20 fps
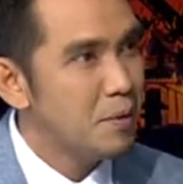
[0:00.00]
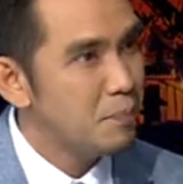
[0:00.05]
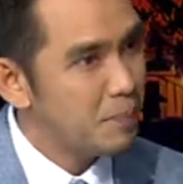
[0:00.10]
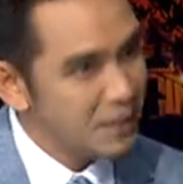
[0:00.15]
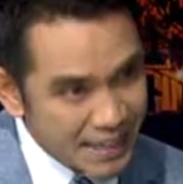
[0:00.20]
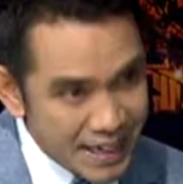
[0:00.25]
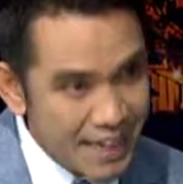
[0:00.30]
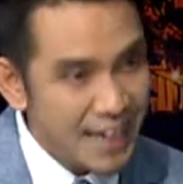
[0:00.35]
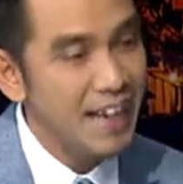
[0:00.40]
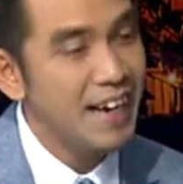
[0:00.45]

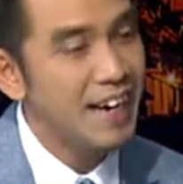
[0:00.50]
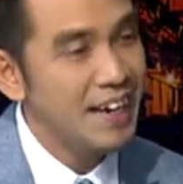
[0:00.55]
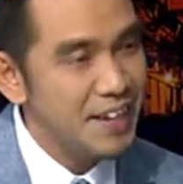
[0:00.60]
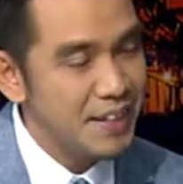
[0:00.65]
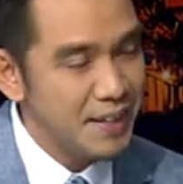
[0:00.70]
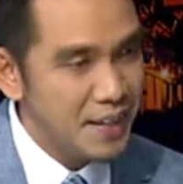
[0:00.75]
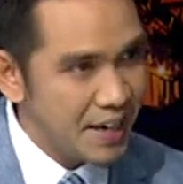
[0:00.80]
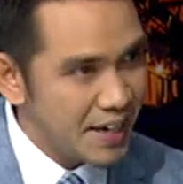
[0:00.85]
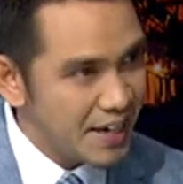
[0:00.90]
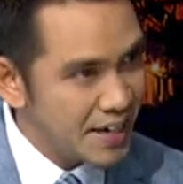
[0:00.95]
particularly
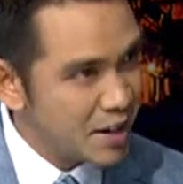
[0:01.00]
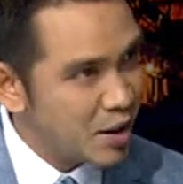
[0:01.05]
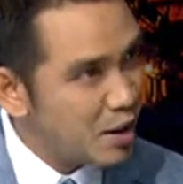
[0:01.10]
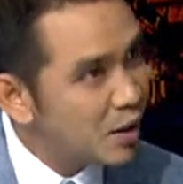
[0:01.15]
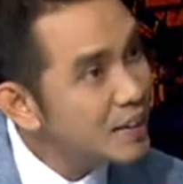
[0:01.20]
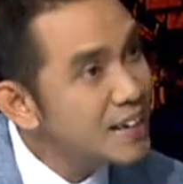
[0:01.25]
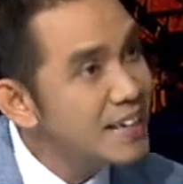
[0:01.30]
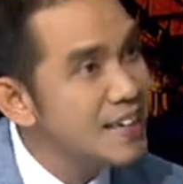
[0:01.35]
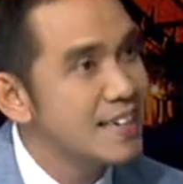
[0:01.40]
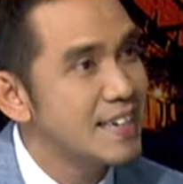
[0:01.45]
in Thai
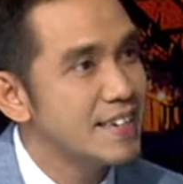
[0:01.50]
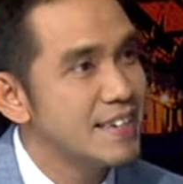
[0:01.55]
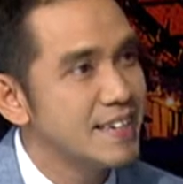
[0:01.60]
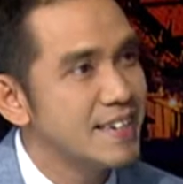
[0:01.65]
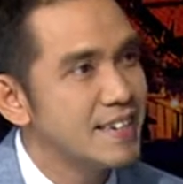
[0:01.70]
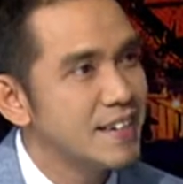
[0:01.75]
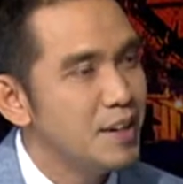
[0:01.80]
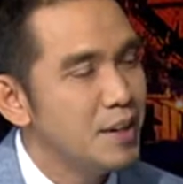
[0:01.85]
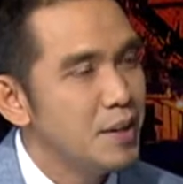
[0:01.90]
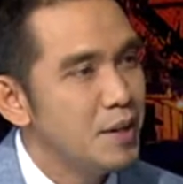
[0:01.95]

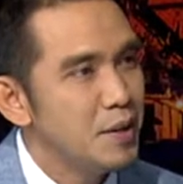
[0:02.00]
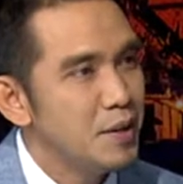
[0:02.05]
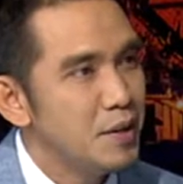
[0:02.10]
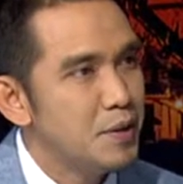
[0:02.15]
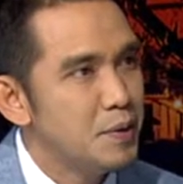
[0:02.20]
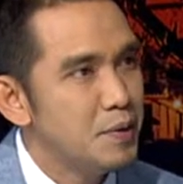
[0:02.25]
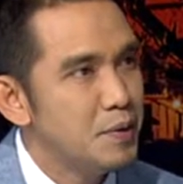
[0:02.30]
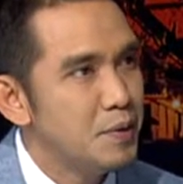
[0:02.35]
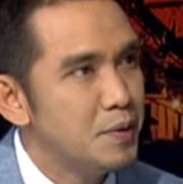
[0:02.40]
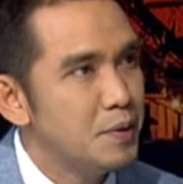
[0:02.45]
context,
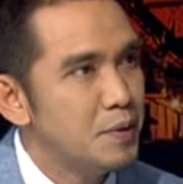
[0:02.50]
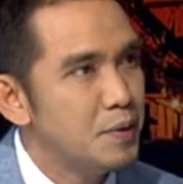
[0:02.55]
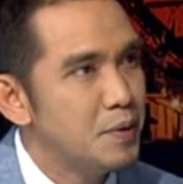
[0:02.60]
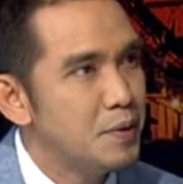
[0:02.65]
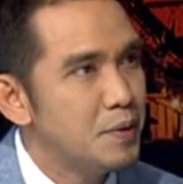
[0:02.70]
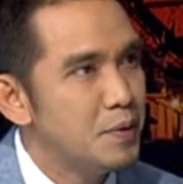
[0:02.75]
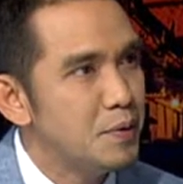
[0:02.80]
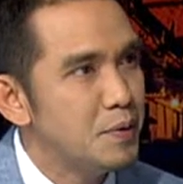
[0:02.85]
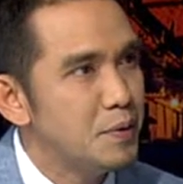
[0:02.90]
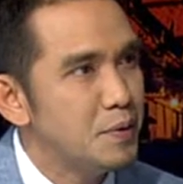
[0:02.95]

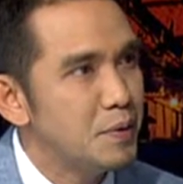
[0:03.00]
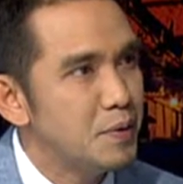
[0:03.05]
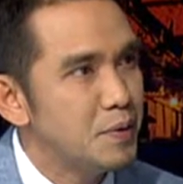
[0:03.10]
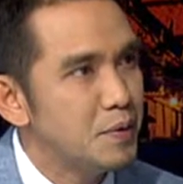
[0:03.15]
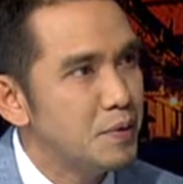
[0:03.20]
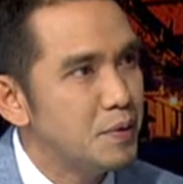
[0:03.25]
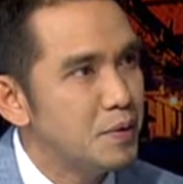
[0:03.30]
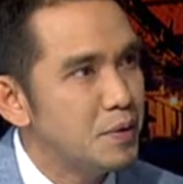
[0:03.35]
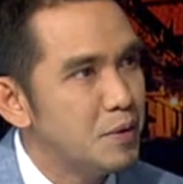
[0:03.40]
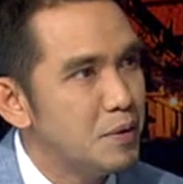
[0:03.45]
to
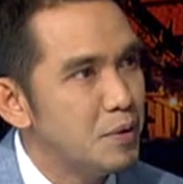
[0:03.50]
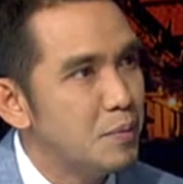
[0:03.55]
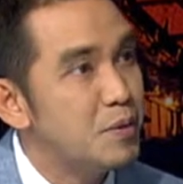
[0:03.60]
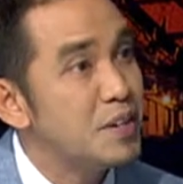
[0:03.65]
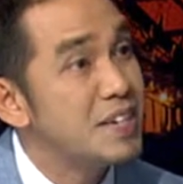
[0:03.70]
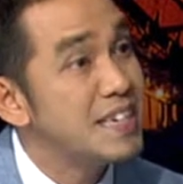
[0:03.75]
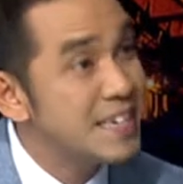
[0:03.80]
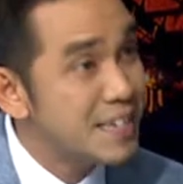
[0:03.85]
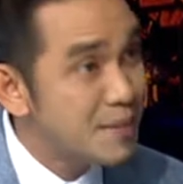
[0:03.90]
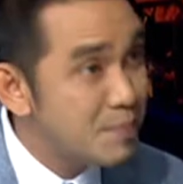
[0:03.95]

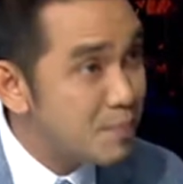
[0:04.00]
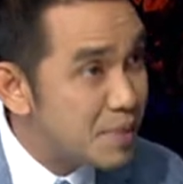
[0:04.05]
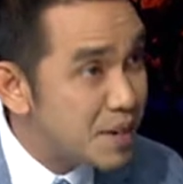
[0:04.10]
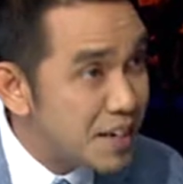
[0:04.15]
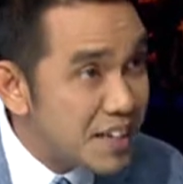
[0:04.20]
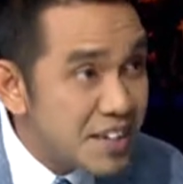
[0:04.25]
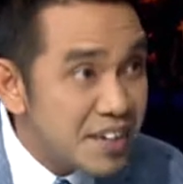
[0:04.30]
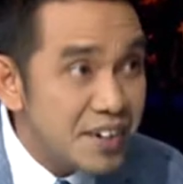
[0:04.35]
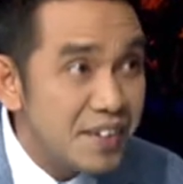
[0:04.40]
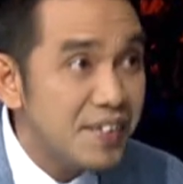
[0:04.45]
Buddhist
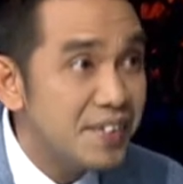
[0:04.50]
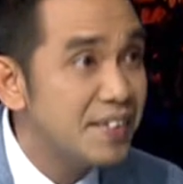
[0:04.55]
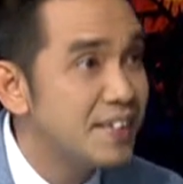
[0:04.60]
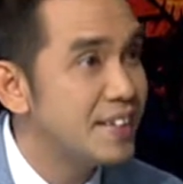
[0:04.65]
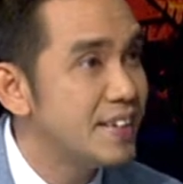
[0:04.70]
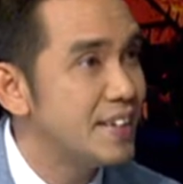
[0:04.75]
majority.